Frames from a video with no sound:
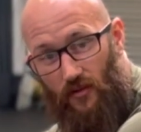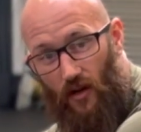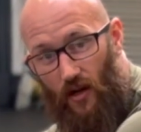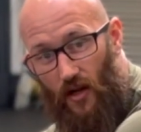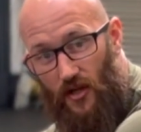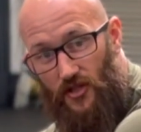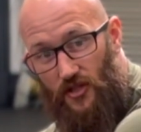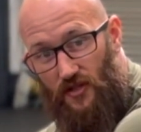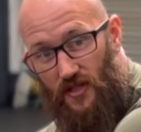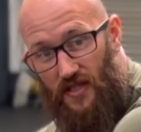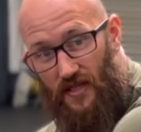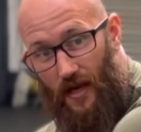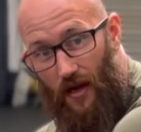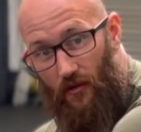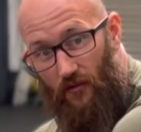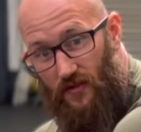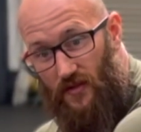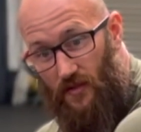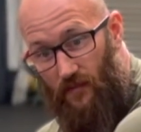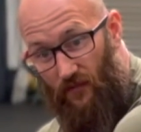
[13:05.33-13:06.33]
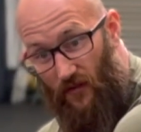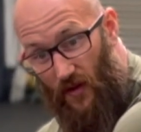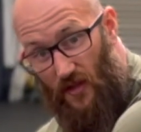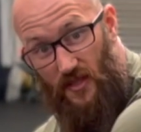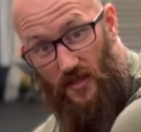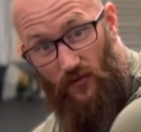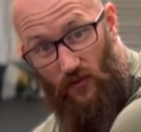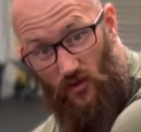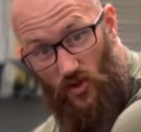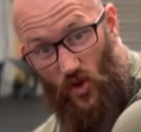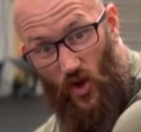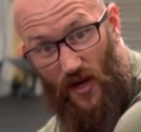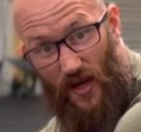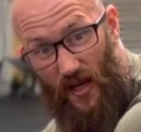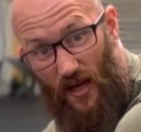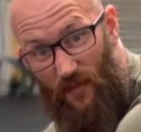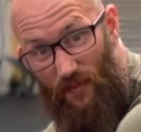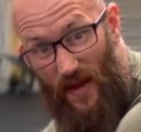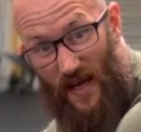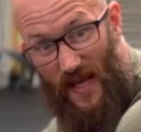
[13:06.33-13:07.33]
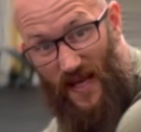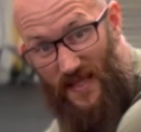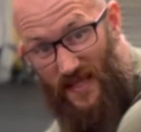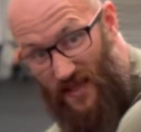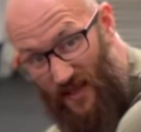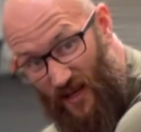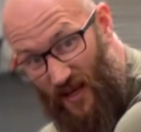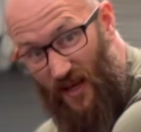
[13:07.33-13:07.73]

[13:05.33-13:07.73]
harsh on yourself. First of all, try and hit a minute.